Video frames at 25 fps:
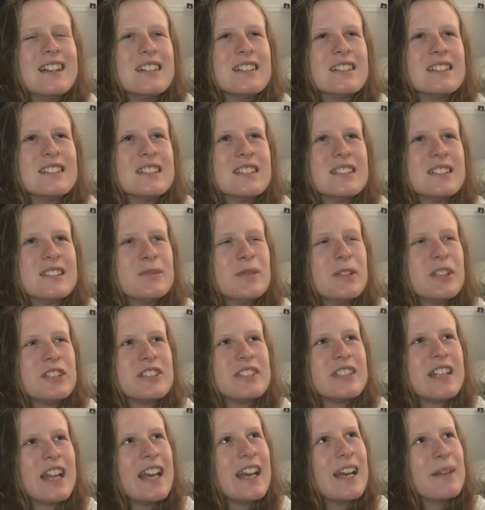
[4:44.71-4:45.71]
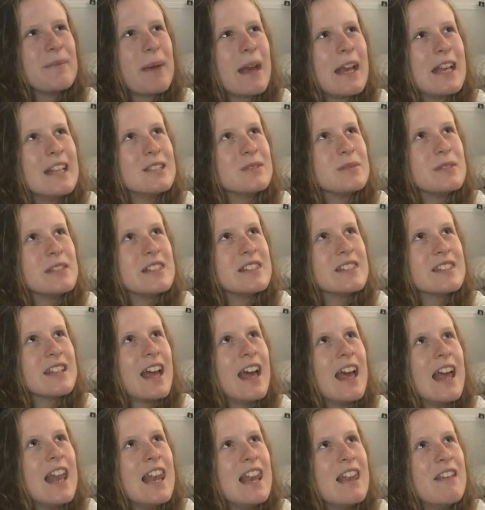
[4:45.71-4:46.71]
go, as much as it pains me to
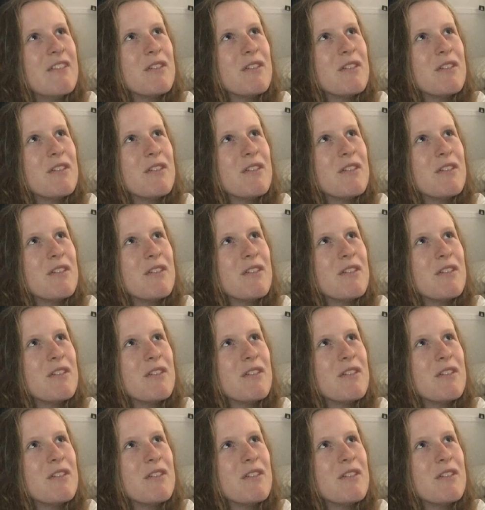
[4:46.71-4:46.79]
say it,